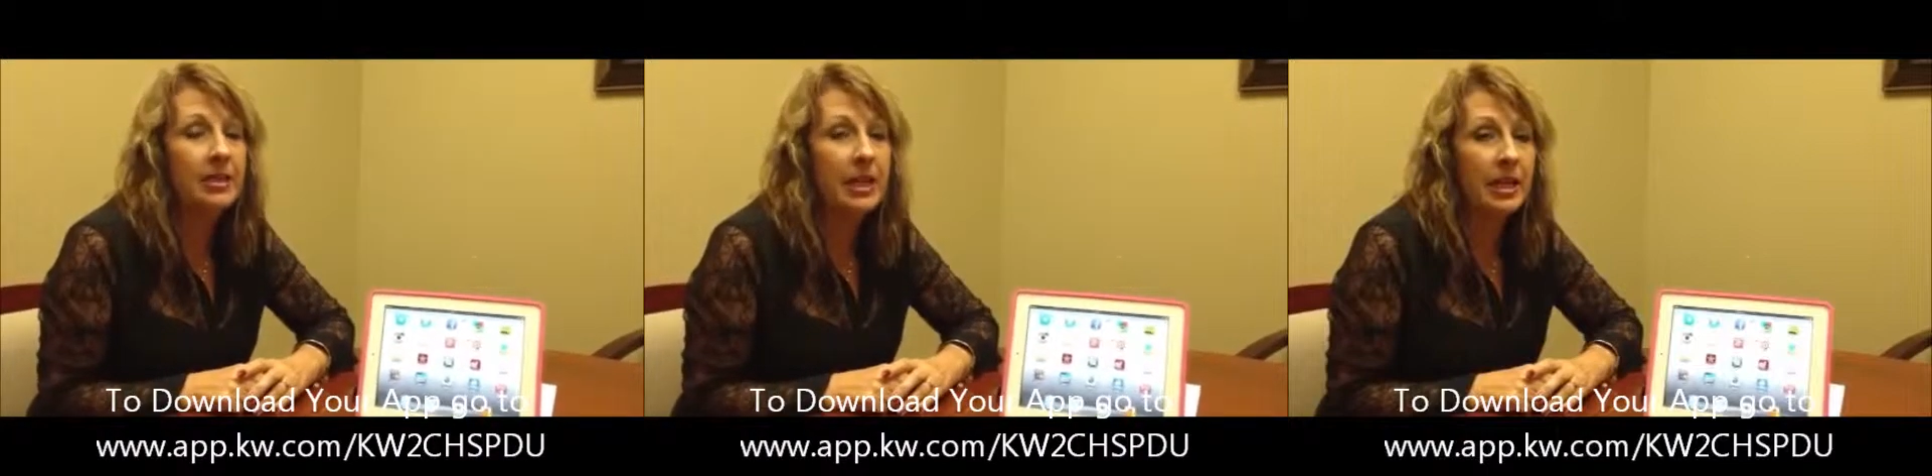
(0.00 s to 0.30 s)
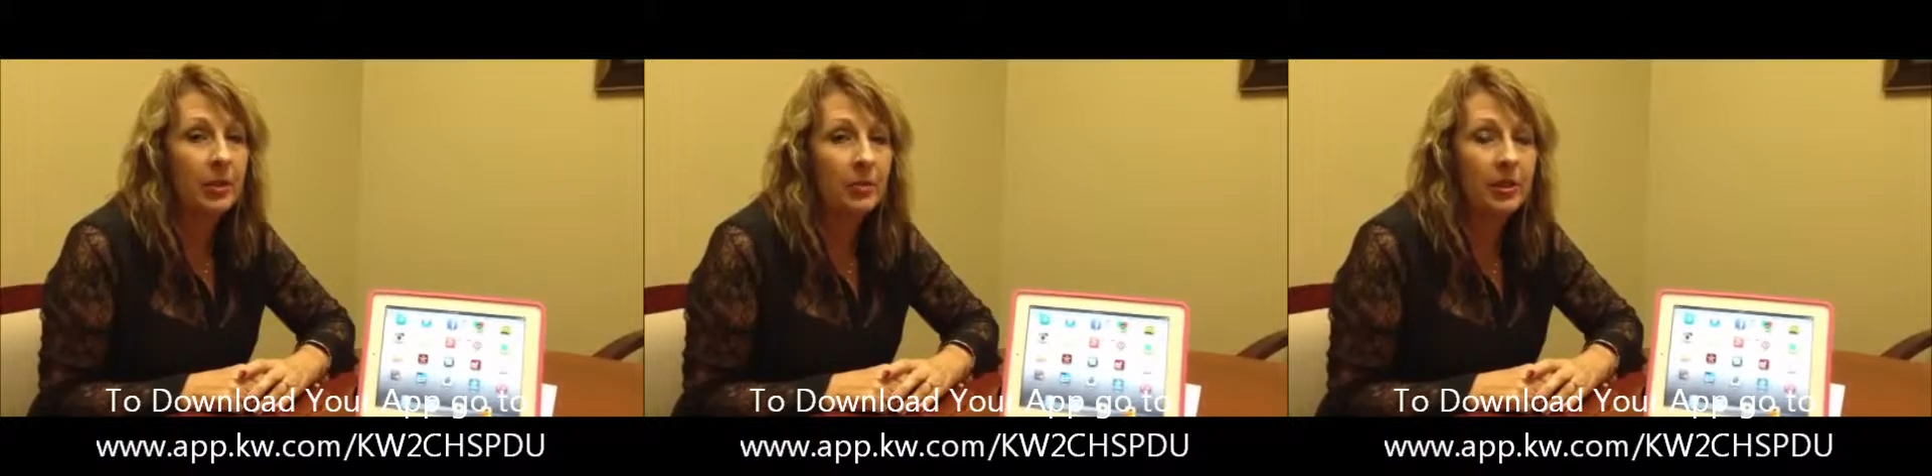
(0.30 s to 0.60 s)

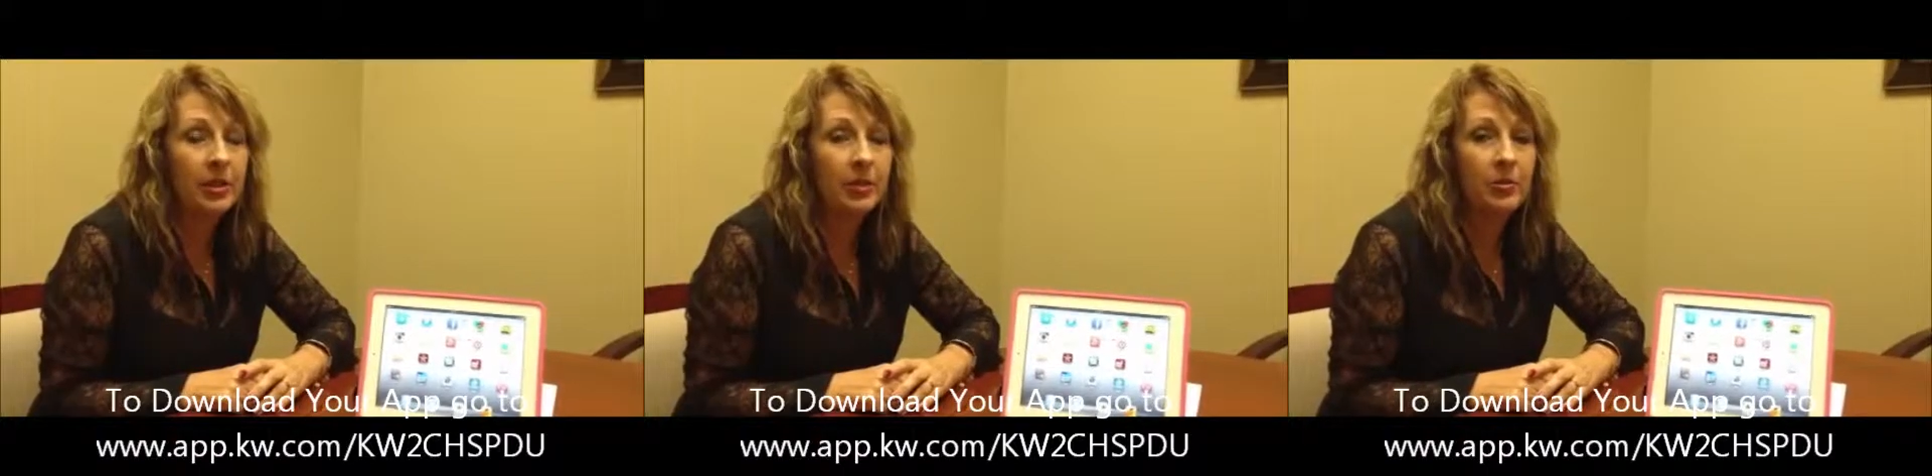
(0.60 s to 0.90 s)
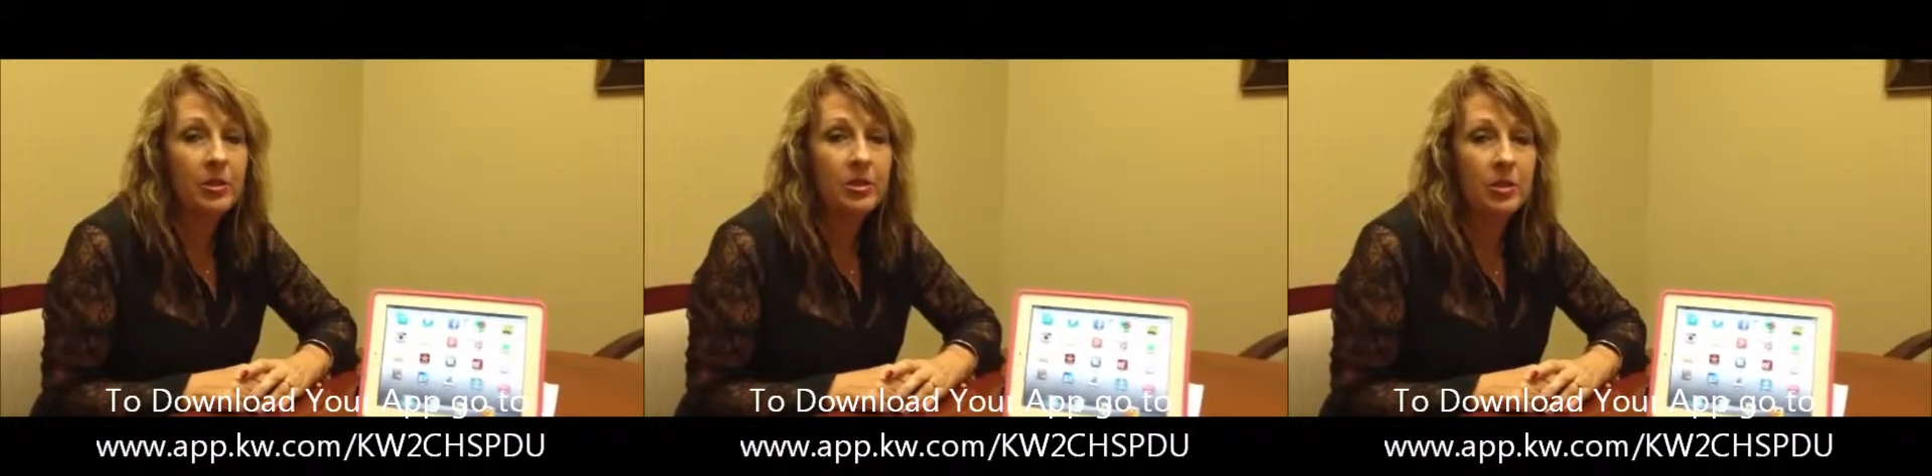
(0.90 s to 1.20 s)
take it with
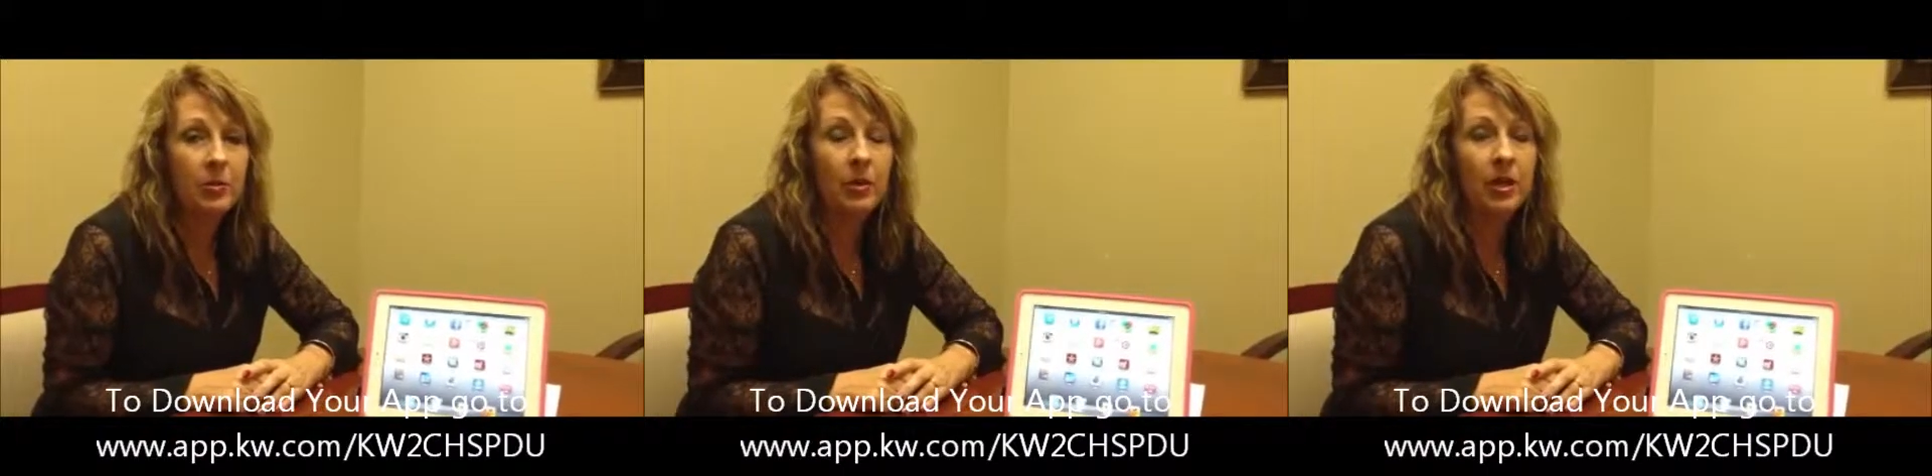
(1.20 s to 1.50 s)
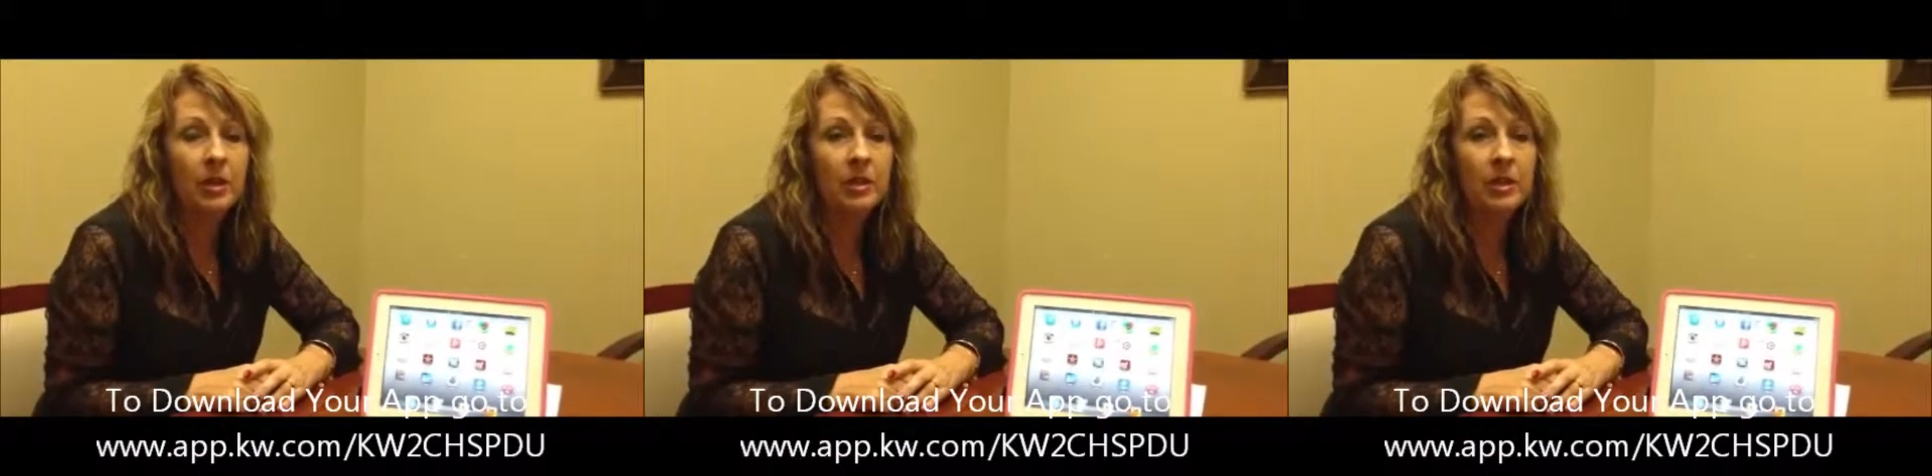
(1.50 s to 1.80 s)
you as you
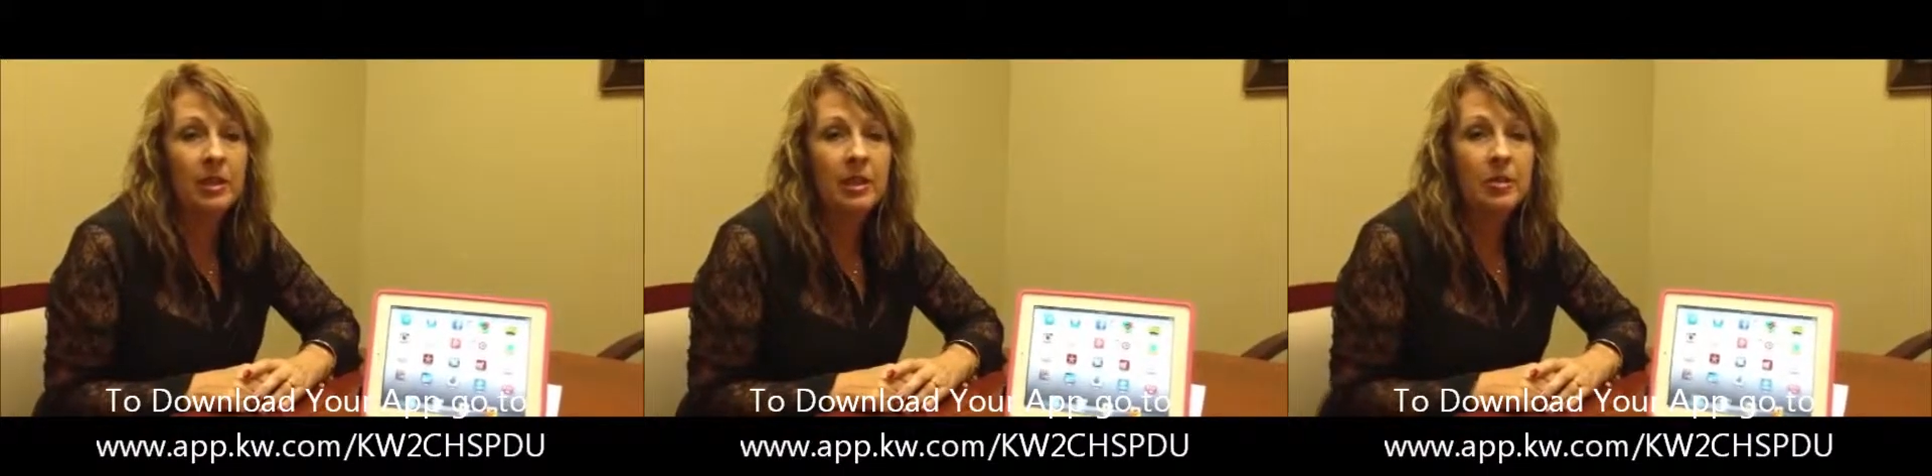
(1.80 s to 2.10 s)
are